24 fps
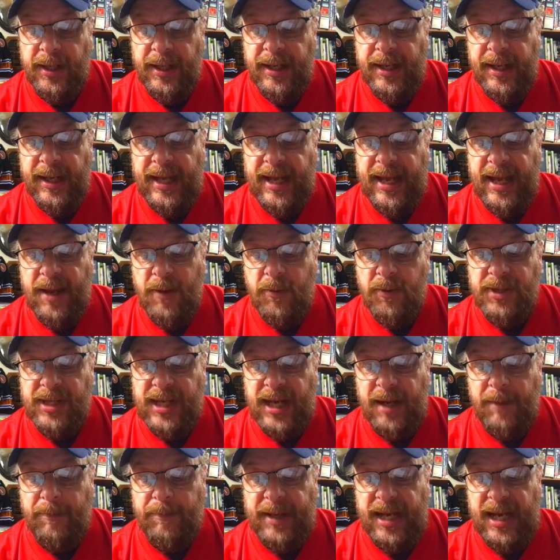He was
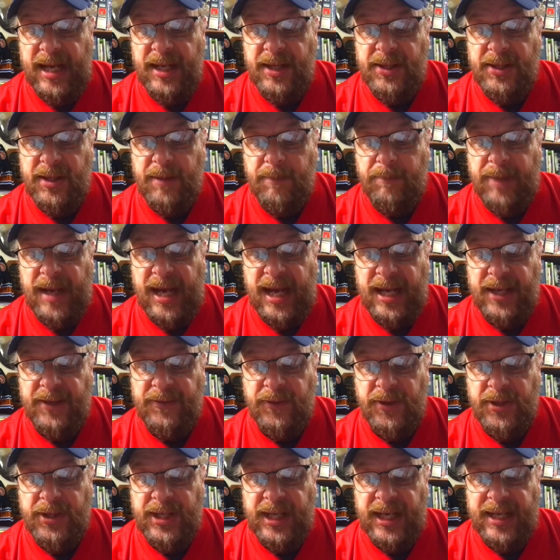on a pace to pass
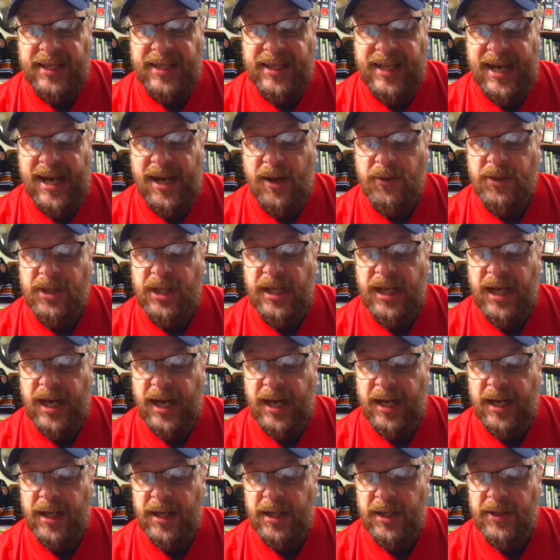for 6,000
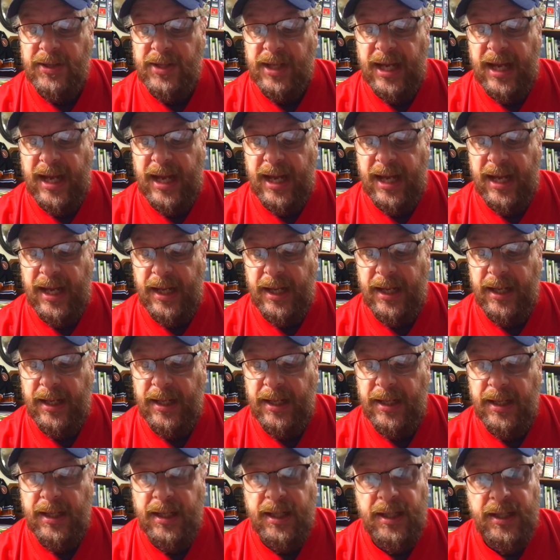yards and,
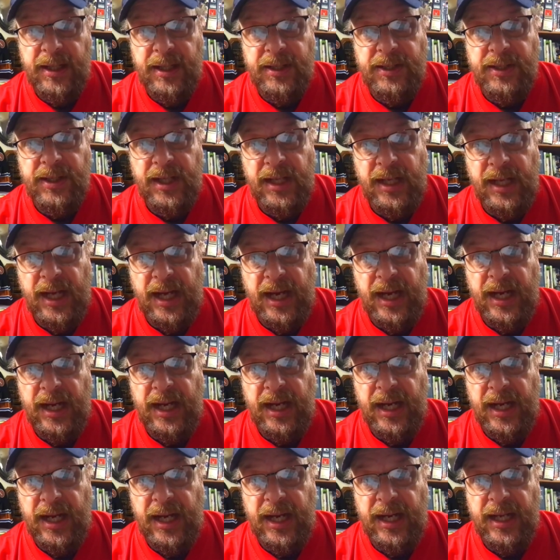let's see, 9
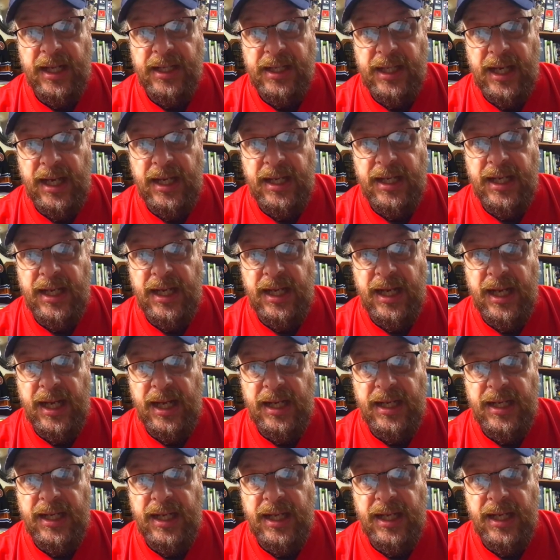and 9 is 18,
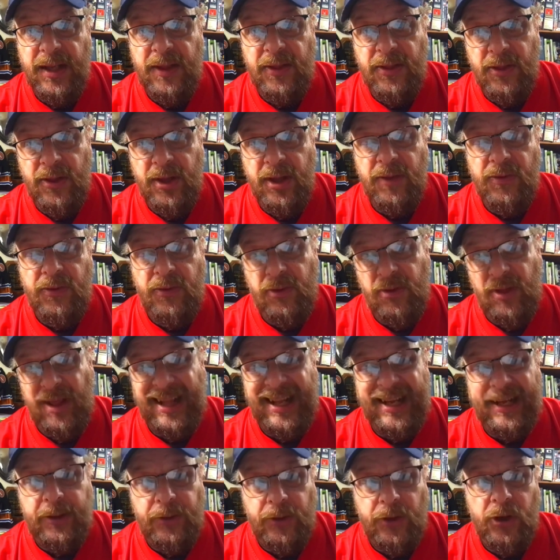18,
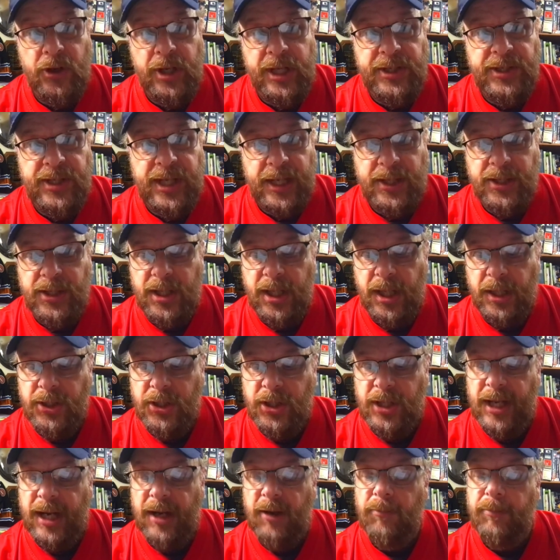like 36
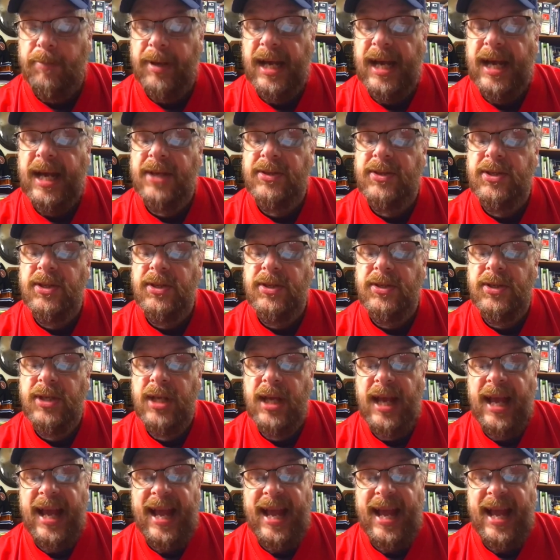touchdown passes.